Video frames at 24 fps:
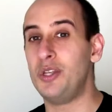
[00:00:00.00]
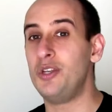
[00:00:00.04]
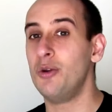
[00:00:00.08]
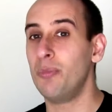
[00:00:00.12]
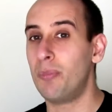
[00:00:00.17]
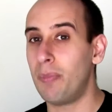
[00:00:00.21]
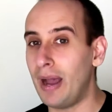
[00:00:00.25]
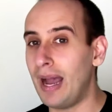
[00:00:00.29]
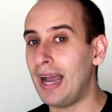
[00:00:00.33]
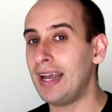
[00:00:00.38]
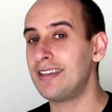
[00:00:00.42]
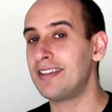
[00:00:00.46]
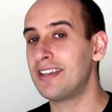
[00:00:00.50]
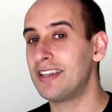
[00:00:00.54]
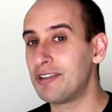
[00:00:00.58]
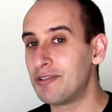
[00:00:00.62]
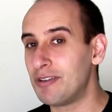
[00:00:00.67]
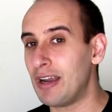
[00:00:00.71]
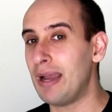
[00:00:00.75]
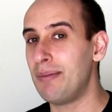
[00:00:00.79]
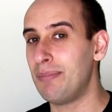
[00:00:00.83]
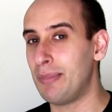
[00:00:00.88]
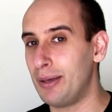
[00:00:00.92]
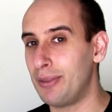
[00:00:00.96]
When you pass the
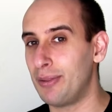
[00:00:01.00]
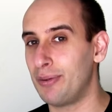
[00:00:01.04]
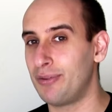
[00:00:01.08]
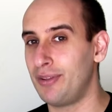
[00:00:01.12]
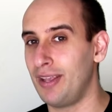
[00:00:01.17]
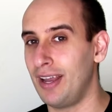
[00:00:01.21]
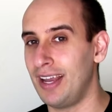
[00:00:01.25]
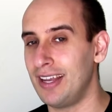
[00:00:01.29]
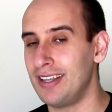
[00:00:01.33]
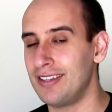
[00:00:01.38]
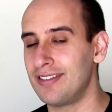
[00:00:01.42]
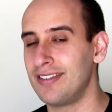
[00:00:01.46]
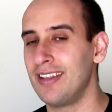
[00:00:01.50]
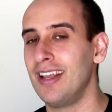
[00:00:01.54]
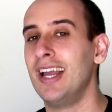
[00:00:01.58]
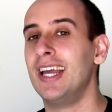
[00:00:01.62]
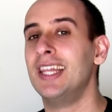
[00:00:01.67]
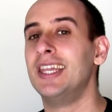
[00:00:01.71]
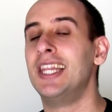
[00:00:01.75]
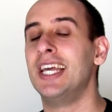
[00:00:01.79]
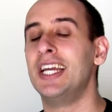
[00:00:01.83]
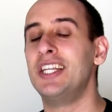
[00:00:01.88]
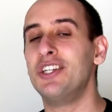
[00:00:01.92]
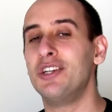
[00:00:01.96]
grandmother test,
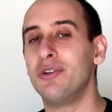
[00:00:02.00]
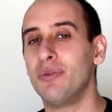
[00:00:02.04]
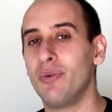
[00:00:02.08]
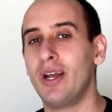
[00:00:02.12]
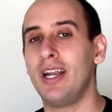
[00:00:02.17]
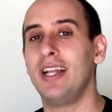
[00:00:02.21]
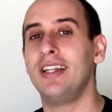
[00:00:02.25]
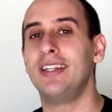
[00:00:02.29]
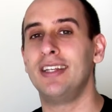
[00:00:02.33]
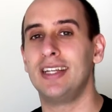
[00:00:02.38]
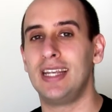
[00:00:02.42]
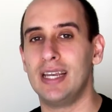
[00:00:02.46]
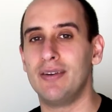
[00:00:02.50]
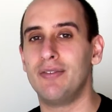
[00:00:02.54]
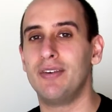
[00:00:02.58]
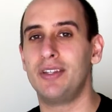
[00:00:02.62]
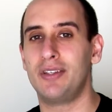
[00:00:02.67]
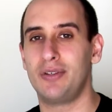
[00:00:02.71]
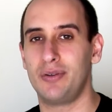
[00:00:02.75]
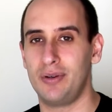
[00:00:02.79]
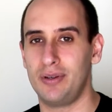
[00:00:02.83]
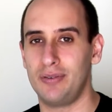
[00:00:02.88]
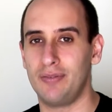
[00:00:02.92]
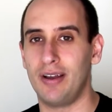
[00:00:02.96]
then you're ready to give
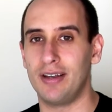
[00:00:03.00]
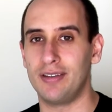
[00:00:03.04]
it to